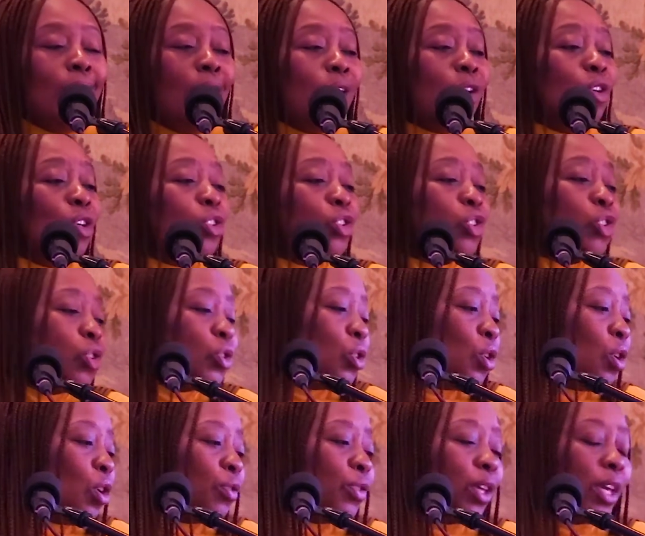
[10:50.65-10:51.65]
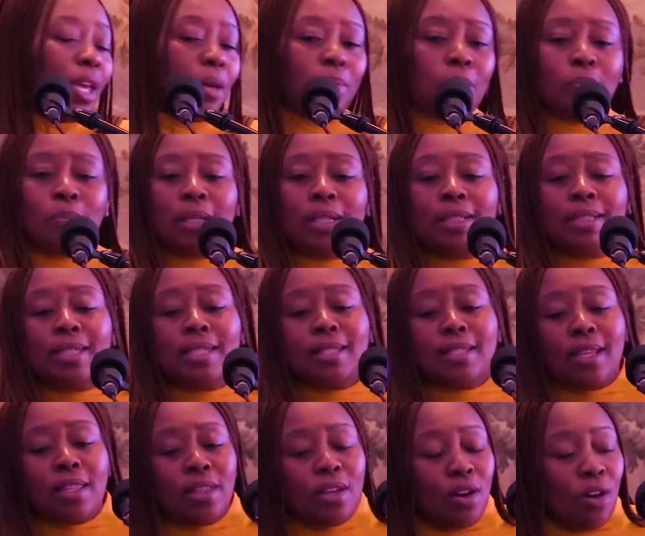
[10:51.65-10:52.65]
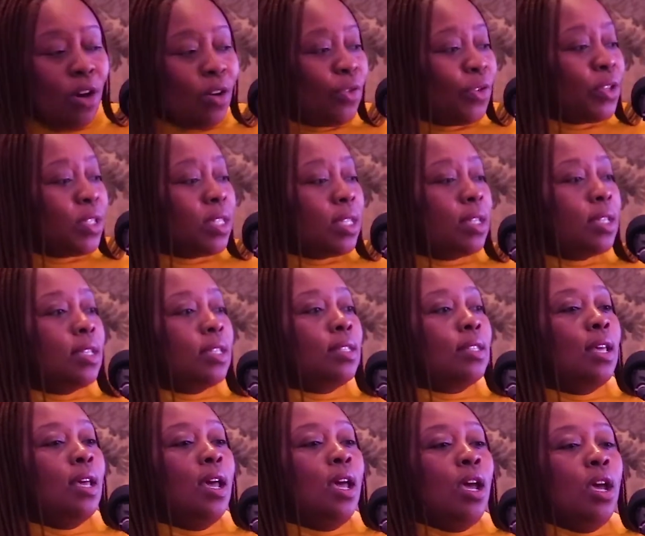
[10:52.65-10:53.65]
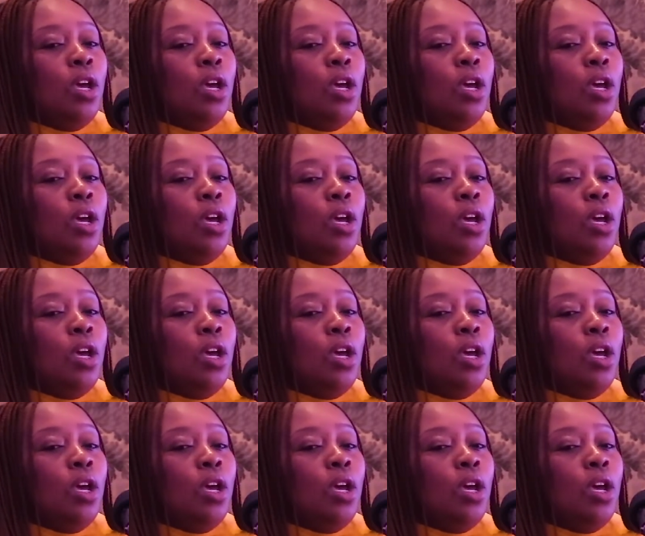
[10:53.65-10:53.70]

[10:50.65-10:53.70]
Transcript: are not sure of the capabilities at their offices.